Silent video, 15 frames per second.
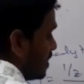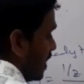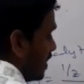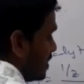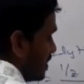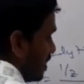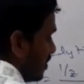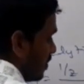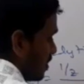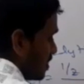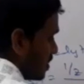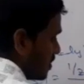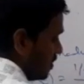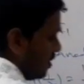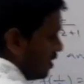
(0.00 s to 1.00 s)
z is
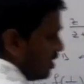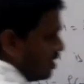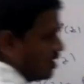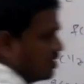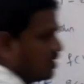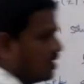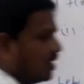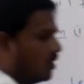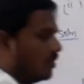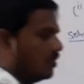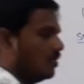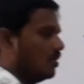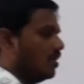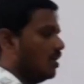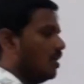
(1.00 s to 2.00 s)
equals to 0,
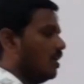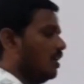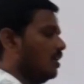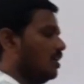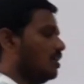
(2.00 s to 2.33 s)
right?